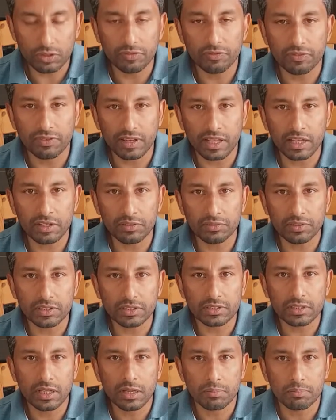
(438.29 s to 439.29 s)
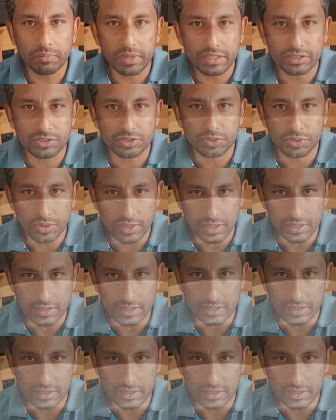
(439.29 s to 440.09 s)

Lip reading: flavors mixed together.